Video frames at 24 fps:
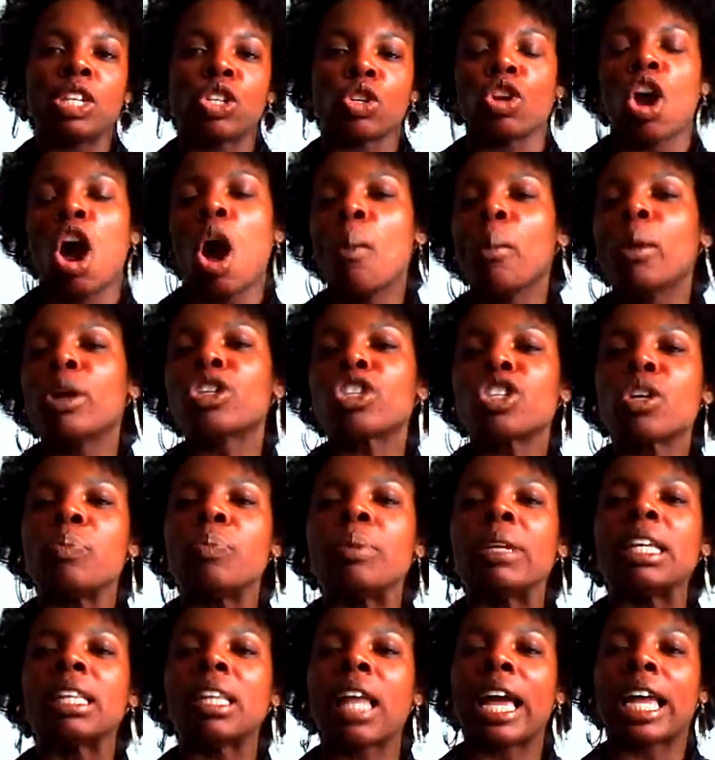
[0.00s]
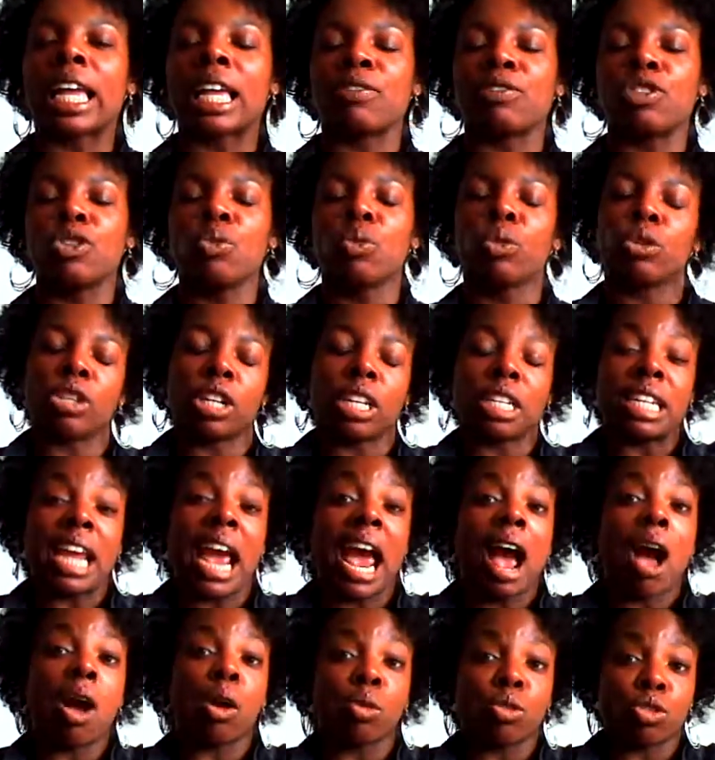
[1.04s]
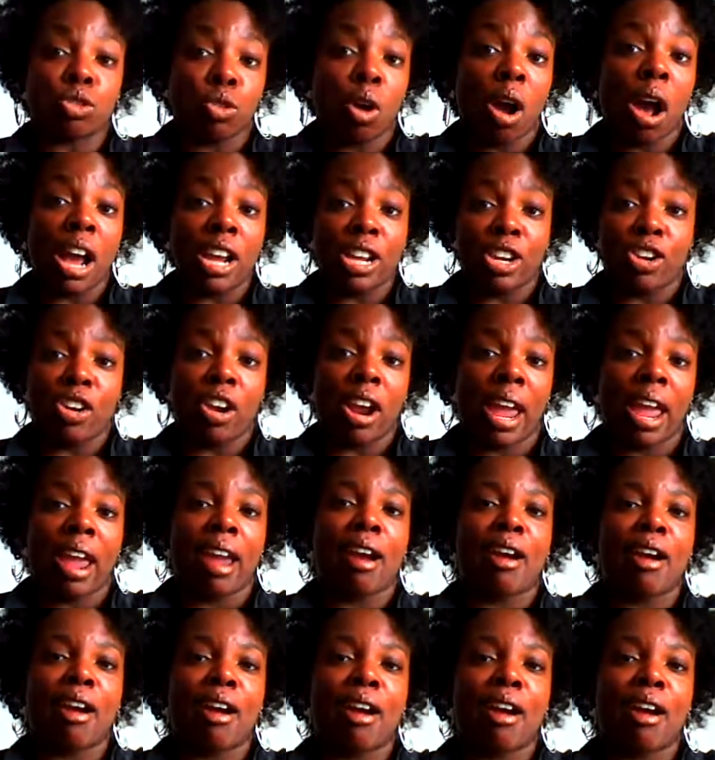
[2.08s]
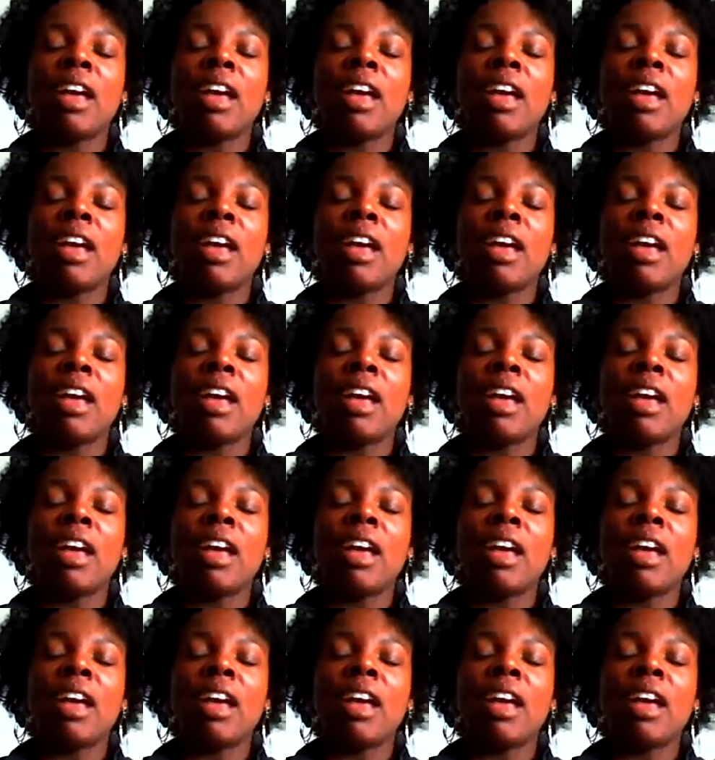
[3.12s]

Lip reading: So it almost should be like if you were to towel dry your hair.